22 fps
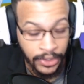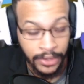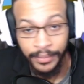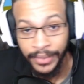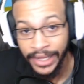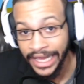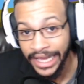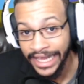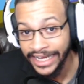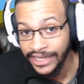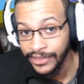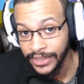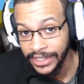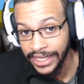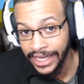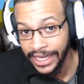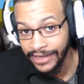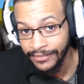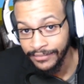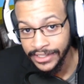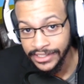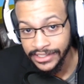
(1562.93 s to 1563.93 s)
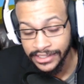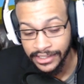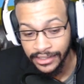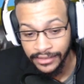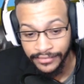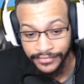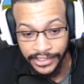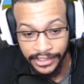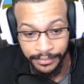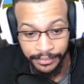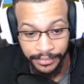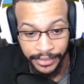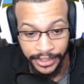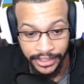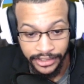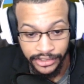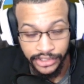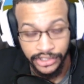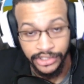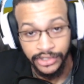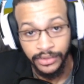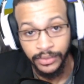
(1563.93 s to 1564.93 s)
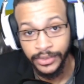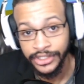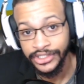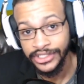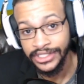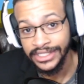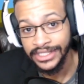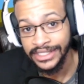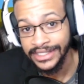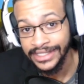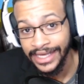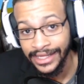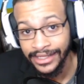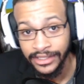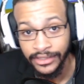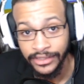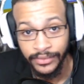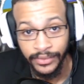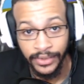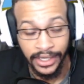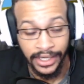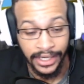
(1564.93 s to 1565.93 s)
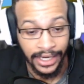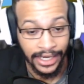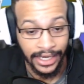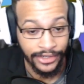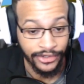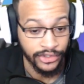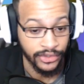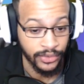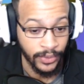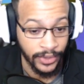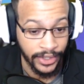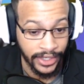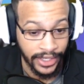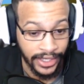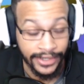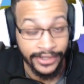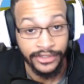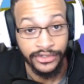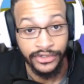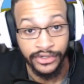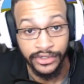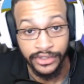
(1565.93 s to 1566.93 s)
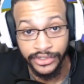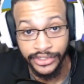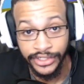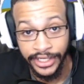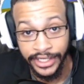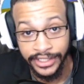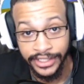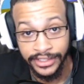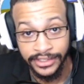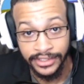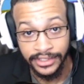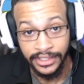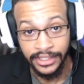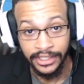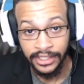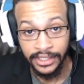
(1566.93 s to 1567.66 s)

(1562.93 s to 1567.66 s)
but I didn't want to have myself pinch, which is exactly why I just went ahead and took a chance